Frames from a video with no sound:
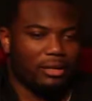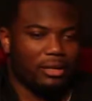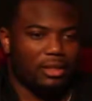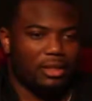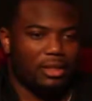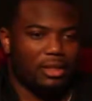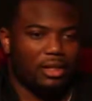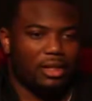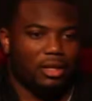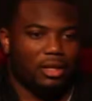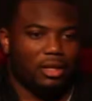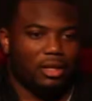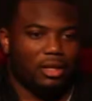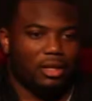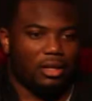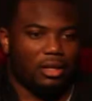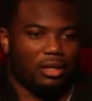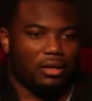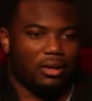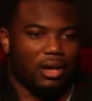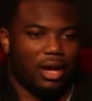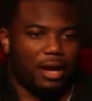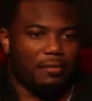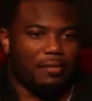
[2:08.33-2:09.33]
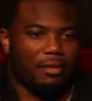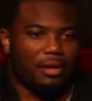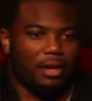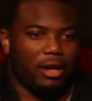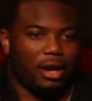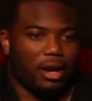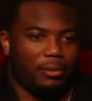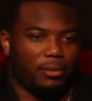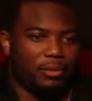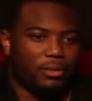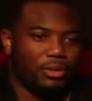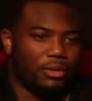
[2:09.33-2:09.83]
And having
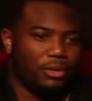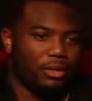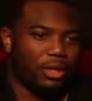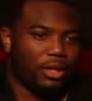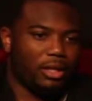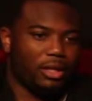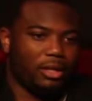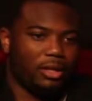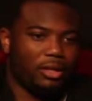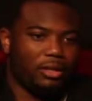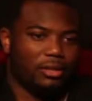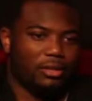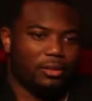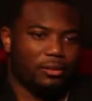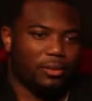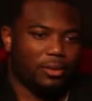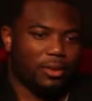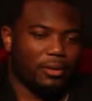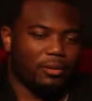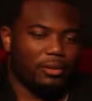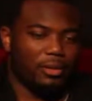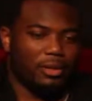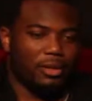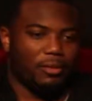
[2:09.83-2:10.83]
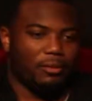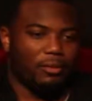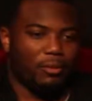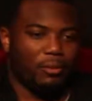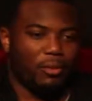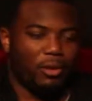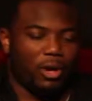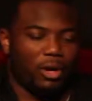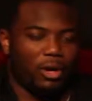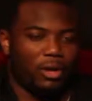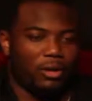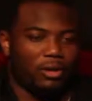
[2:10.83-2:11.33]
that opportunity to play with the Denver
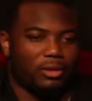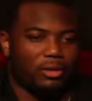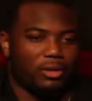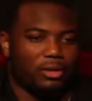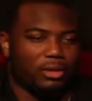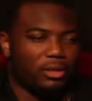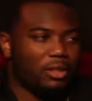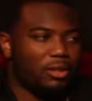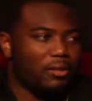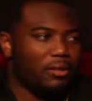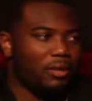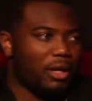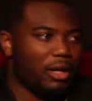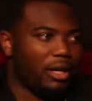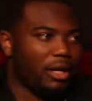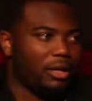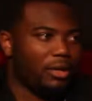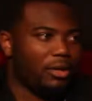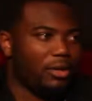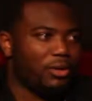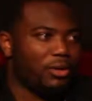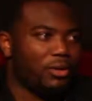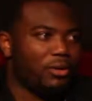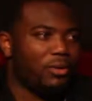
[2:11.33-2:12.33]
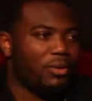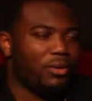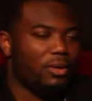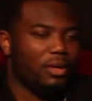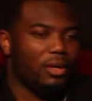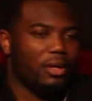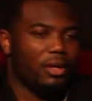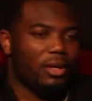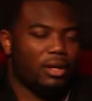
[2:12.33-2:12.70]
Broncos and show what I can do,